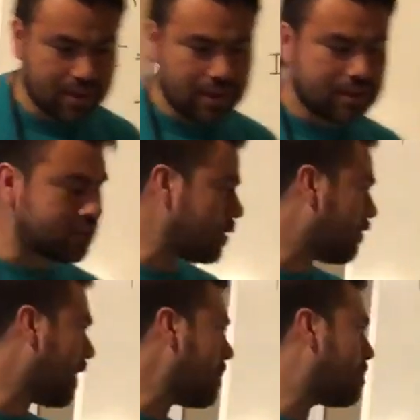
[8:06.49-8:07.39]
So if
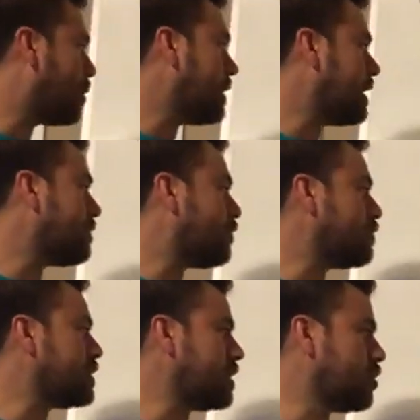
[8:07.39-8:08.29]
I put in
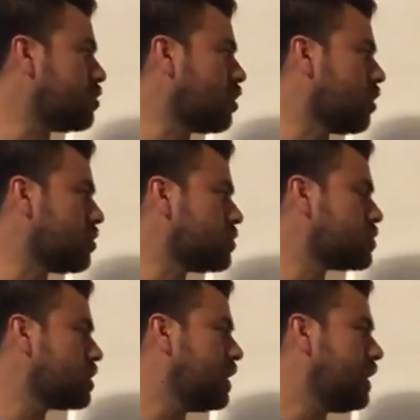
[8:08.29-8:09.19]

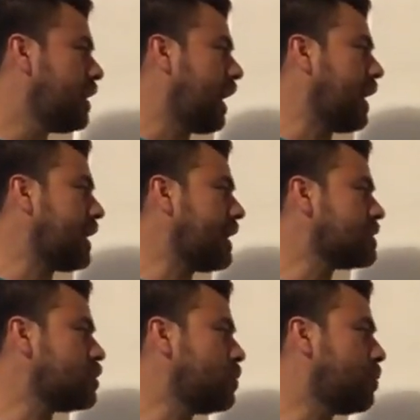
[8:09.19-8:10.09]
$1,500 and I get
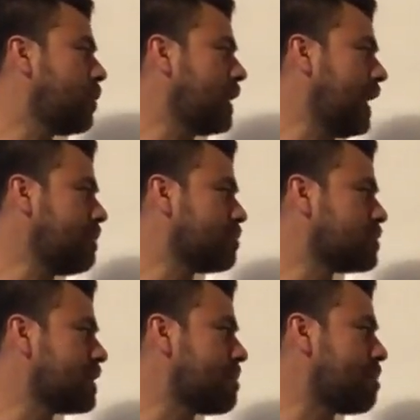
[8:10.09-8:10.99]

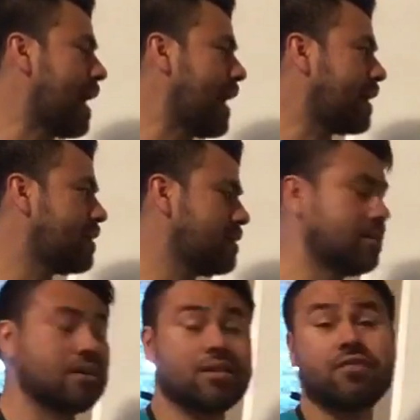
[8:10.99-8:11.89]
2.8% back,
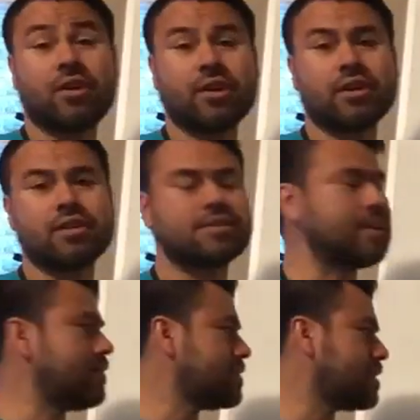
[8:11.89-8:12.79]
a very good
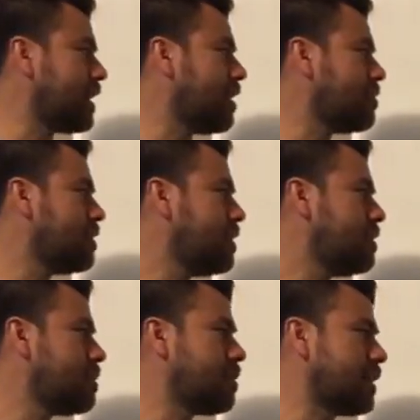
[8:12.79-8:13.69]
savings account,
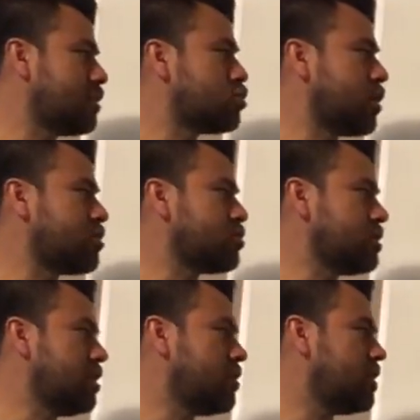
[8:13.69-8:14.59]
maybe like a treasury
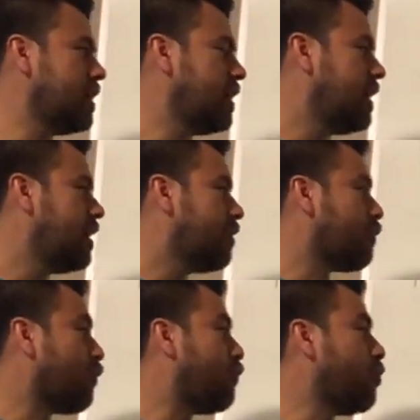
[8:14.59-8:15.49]
loan, for
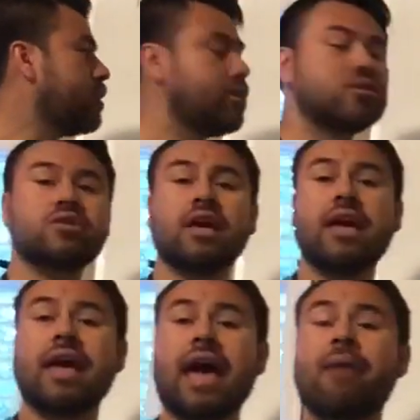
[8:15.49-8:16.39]
4 years,
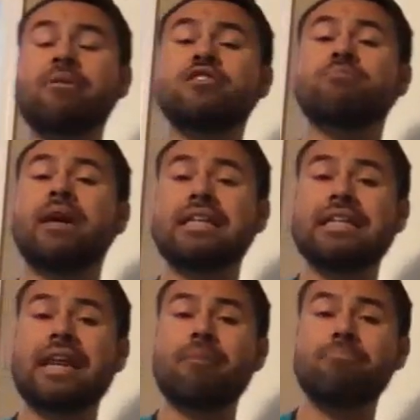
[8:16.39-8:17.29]
how much money
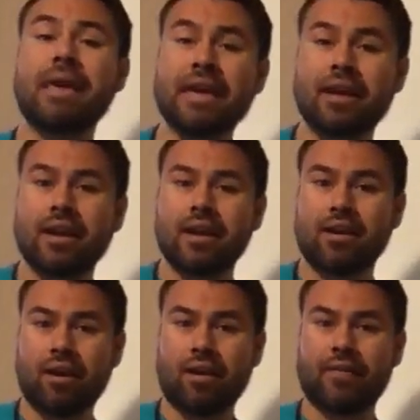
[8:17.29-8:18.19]
did I make
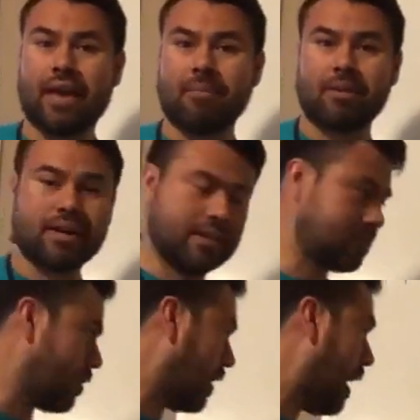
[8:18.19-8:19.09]
on that money?
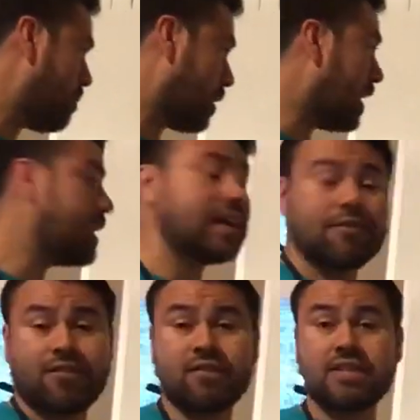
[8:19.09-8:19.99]
So I'm gonna
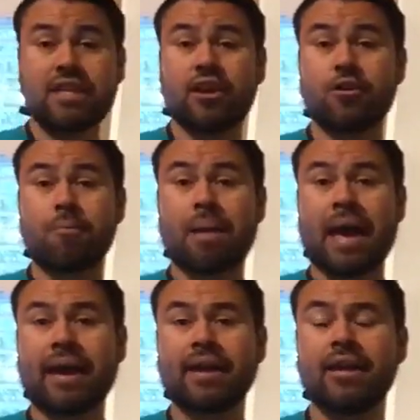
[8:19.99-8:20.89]
get $1,500
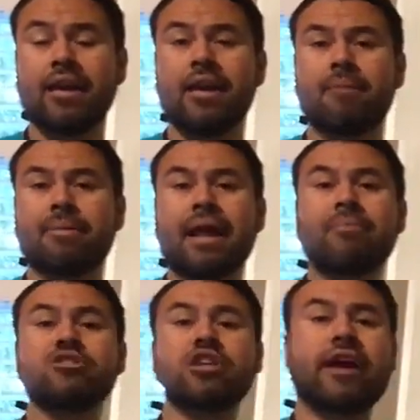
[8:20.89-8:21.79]
back, but how
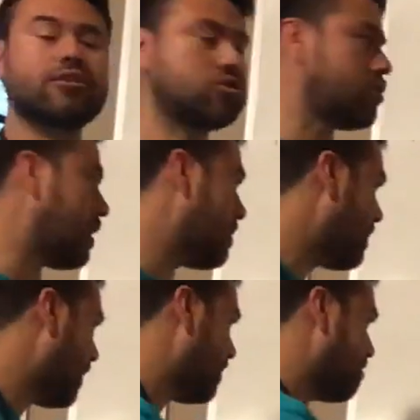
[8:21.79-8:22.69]
much extra did I make?